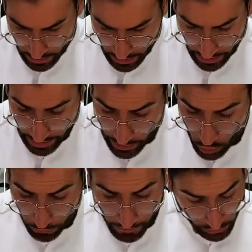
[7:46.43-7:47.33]
And
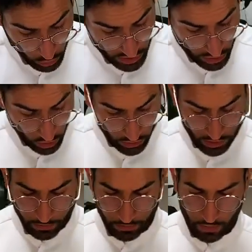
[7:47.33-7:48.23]
you'll find the
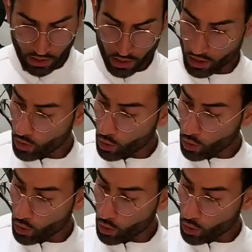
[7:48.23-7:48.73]
results, all